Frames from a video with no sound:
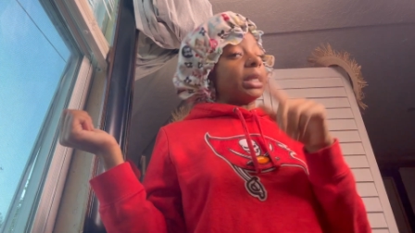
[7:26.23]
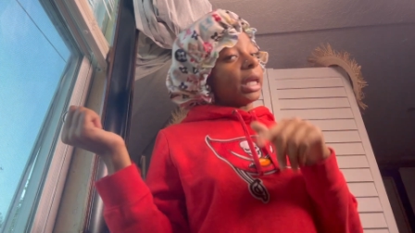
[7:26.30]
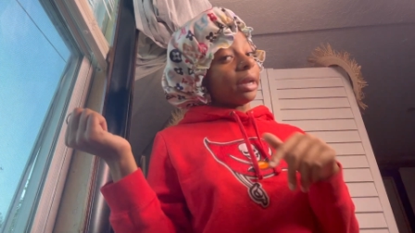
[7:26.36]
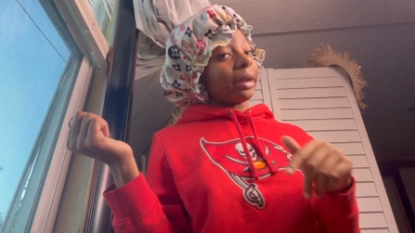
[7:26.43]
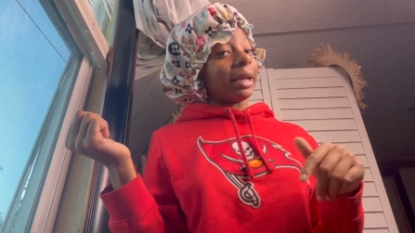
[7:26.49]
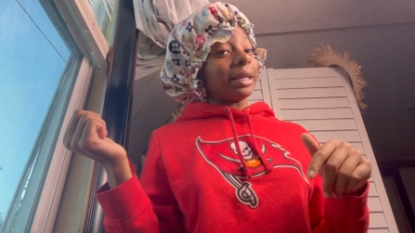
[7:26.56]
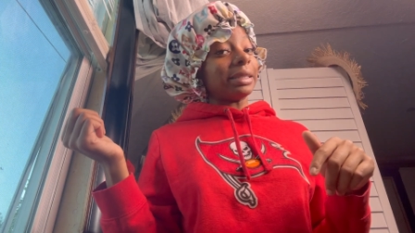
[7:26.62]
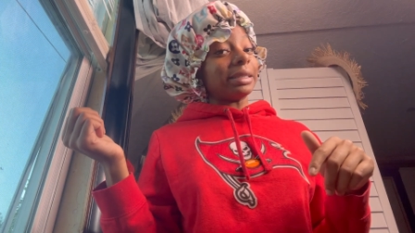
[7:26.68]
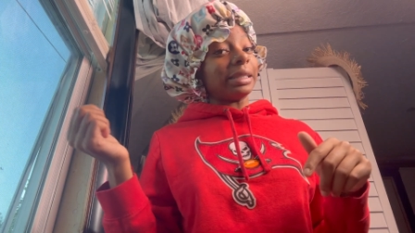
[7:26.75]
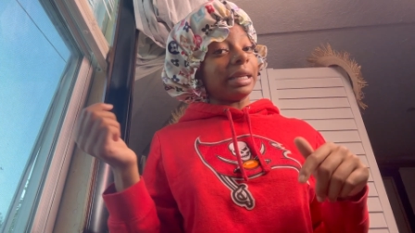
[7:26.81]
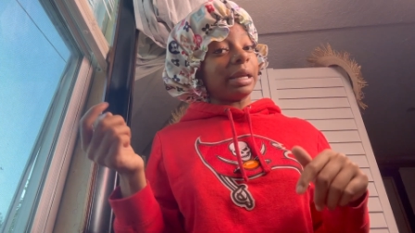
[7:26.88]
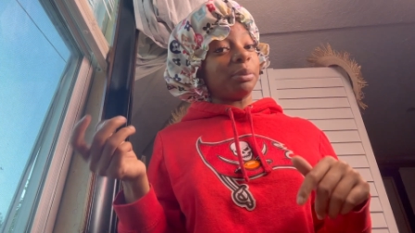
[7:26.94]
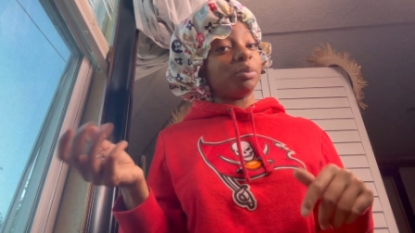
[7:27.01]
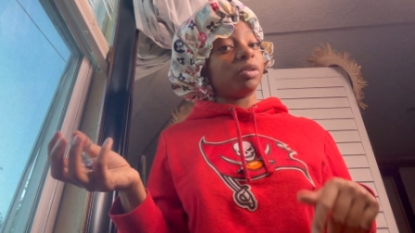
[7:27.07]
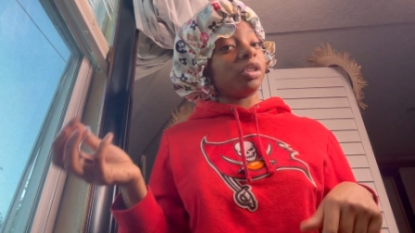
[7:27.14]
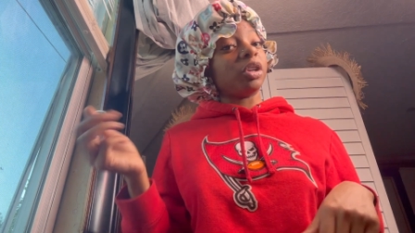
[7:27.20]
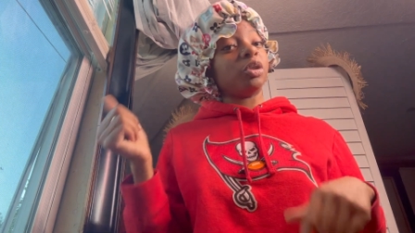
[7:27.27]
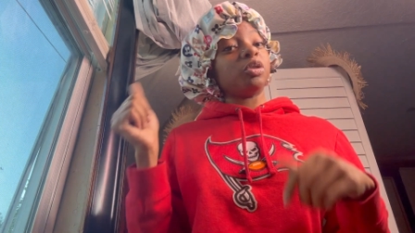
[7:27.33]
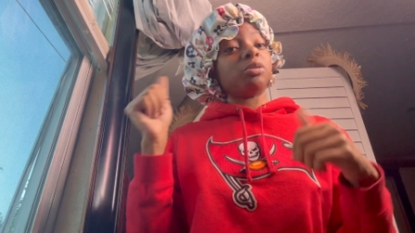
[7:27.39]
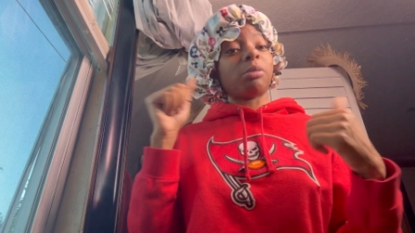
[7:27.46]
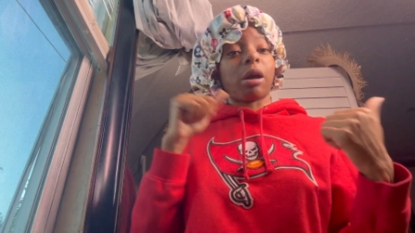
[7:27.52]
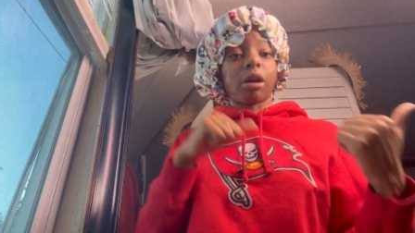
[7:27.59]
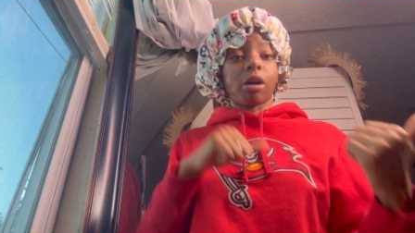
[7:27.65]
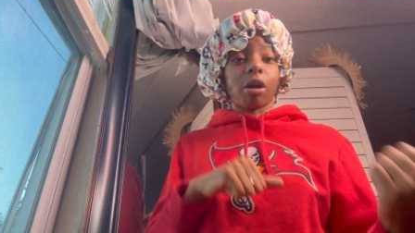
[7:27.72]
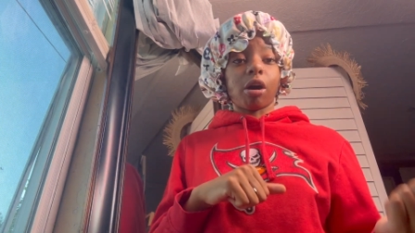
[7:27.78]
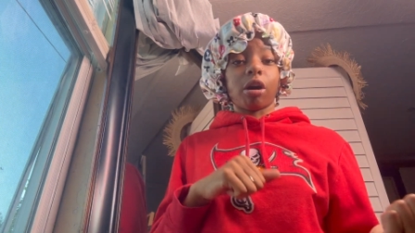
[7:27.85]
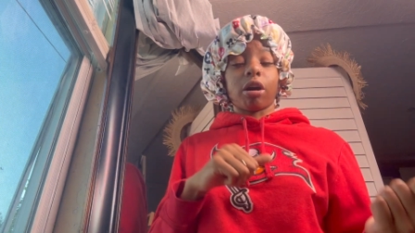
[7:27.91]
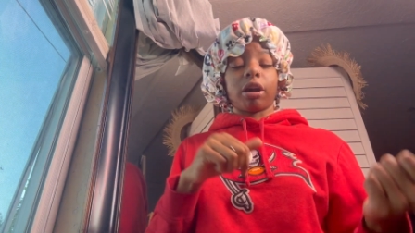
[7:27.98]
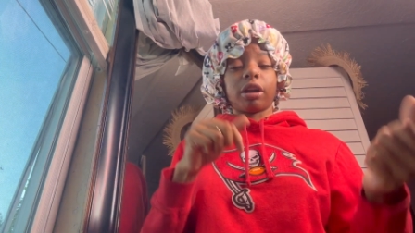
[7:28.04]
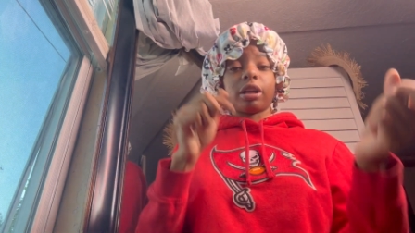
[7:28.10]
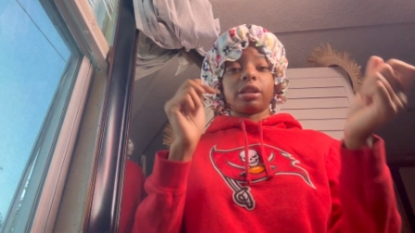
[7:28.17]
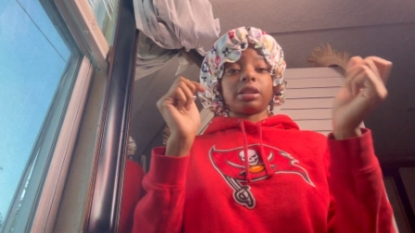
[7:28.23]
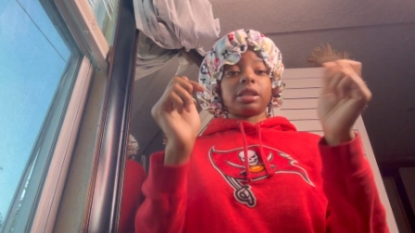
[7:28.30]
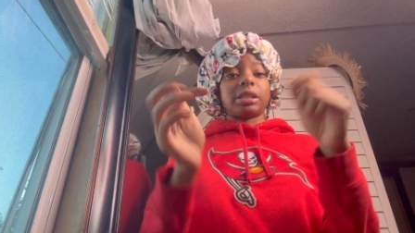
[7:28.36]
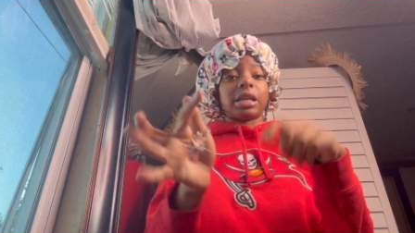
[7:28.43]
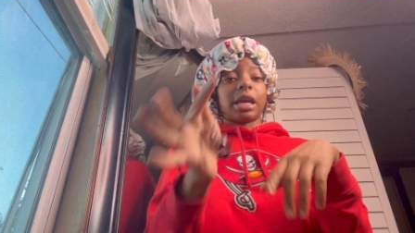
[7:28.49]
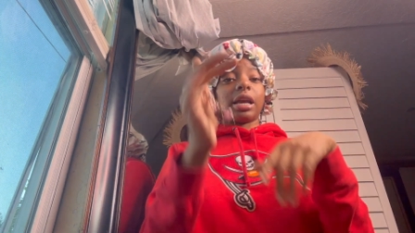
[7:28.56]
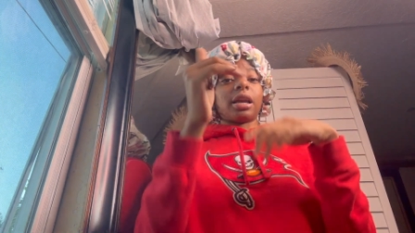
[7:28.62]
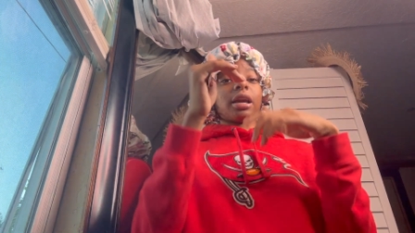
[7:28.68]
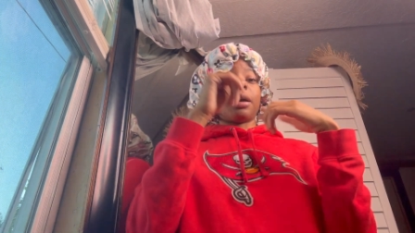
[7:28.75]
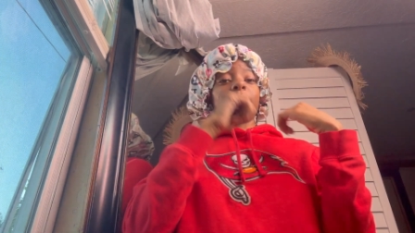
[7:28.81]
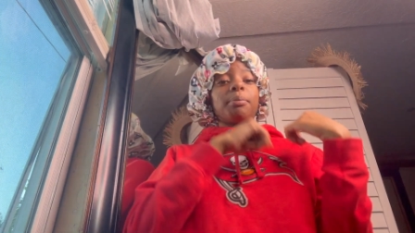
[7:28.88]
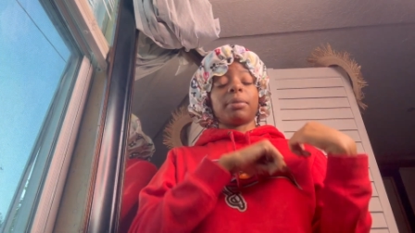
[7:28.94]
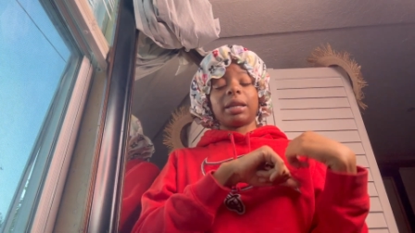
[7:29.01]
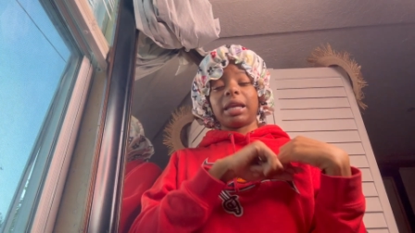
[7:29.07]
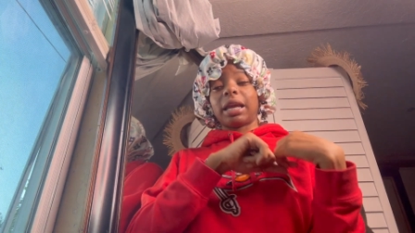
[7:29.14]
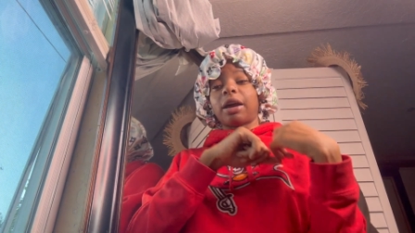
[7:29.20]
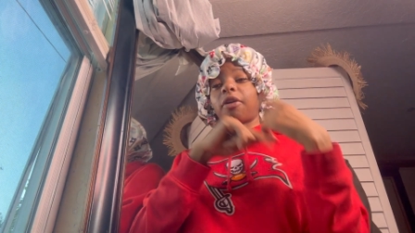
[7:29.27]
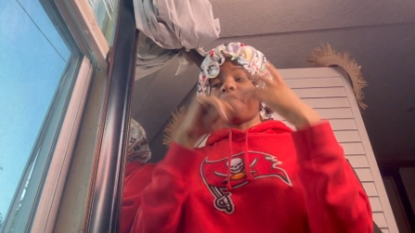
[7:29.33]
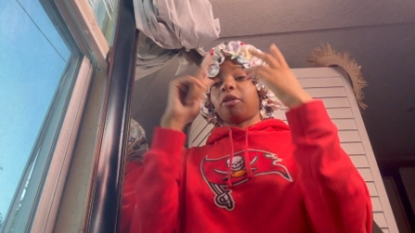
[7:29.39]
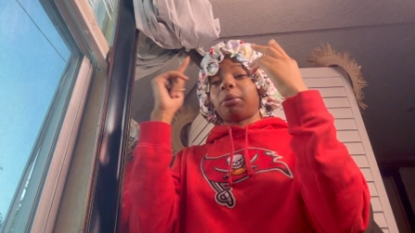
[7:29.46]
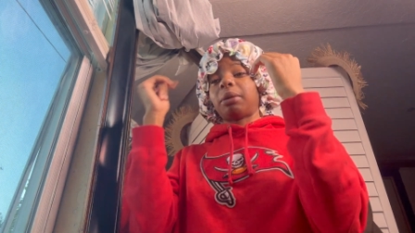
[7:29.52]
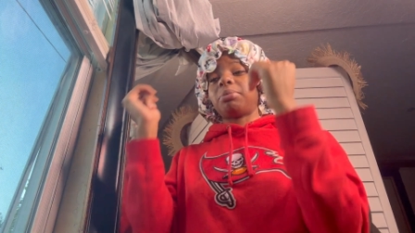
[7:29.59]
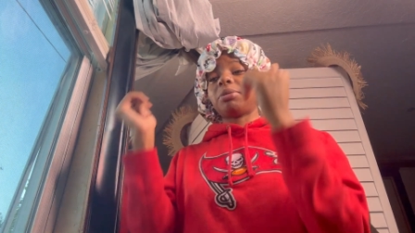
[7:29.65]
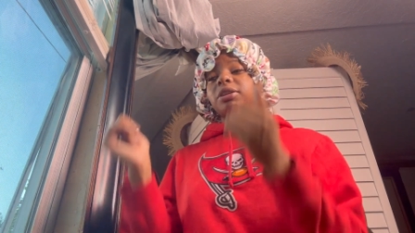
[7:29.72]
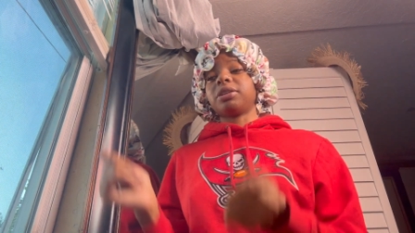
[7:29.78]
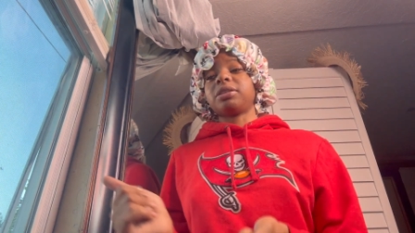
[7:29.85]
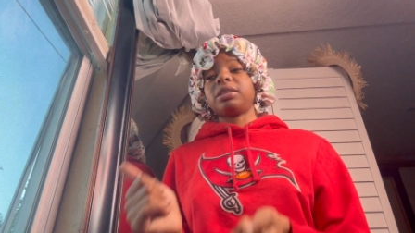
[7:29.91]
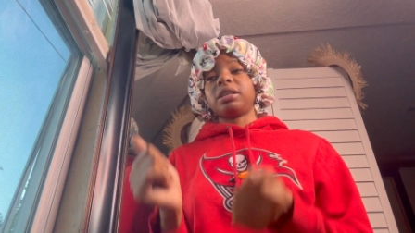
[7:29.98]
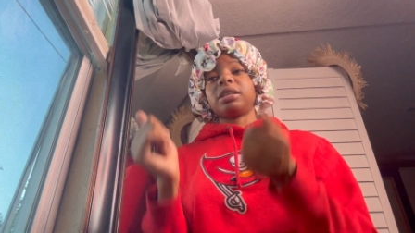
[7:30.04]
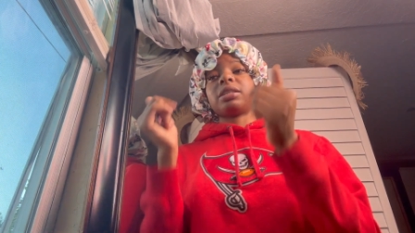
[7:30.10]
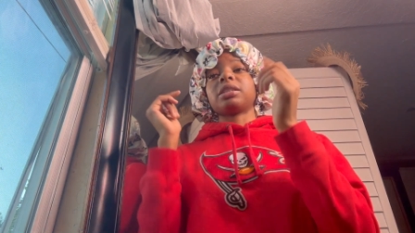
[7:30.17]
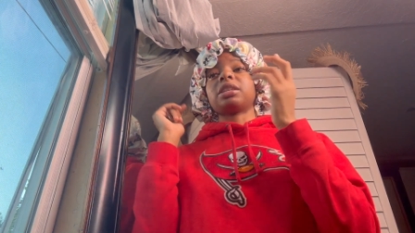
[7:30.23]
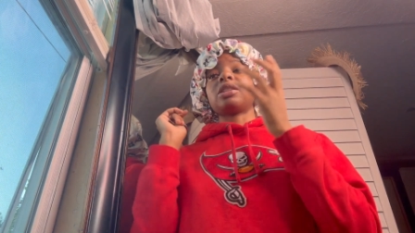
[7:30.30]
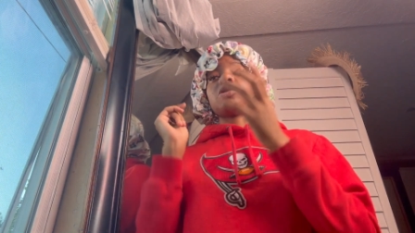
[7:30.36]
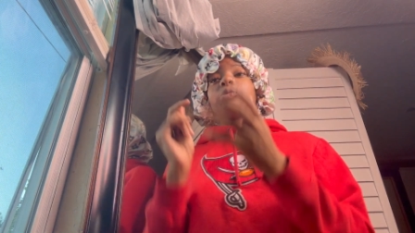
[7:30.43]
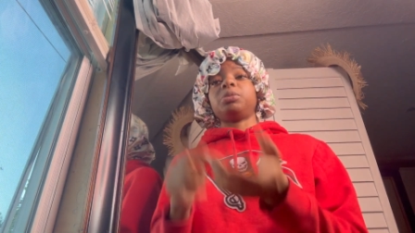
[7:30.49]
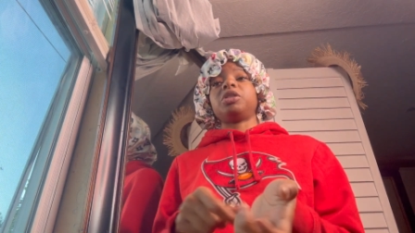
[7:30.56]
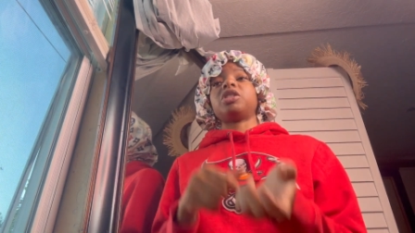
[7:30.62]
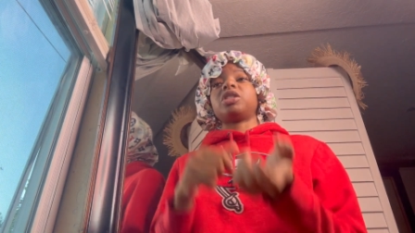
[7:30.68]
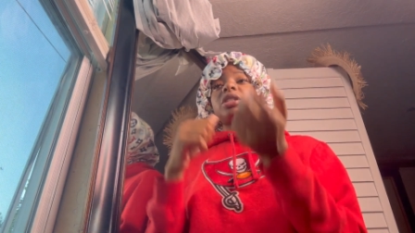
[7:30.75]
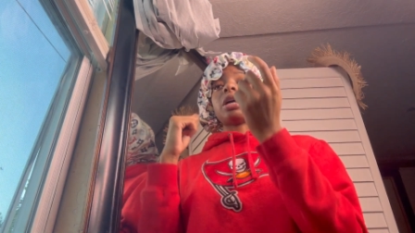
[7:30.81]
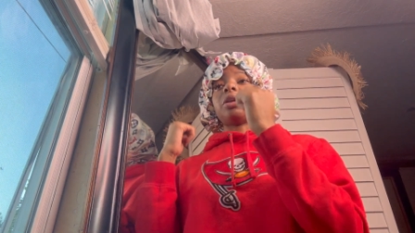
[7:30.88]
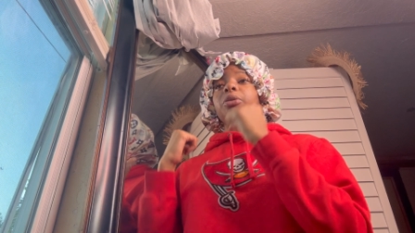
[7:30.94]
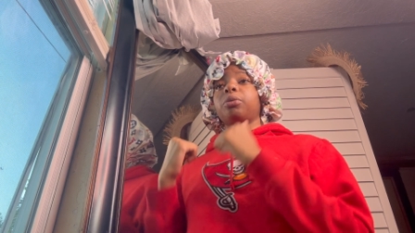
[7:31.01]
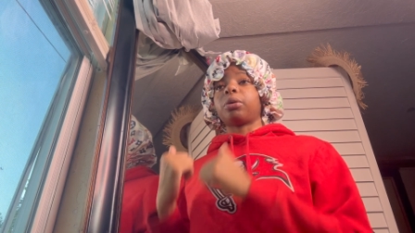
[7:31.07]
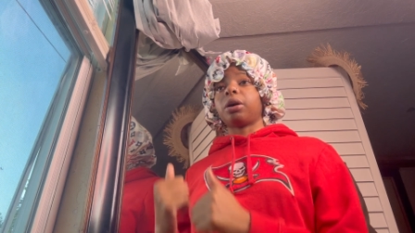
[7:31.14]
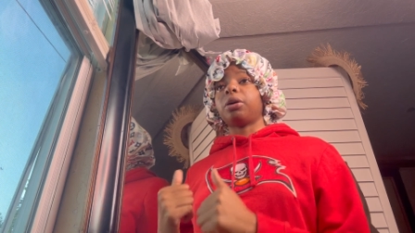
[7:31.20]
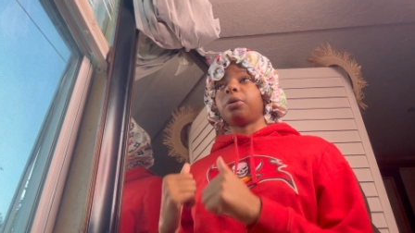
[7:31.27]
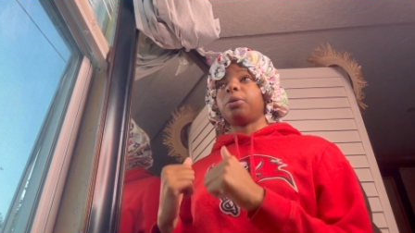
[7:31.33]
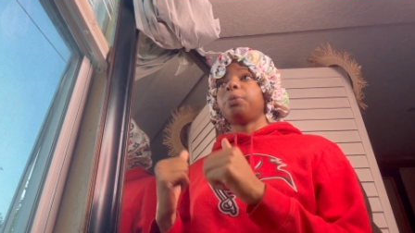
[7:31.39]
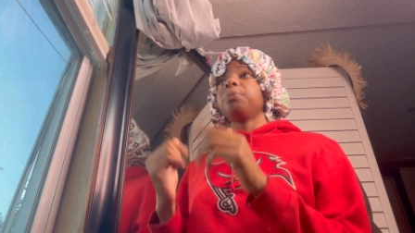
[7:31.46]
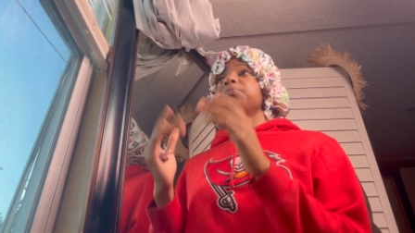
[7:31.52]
their ATM to use my card to take money out for my piercings because it'll be just down the road.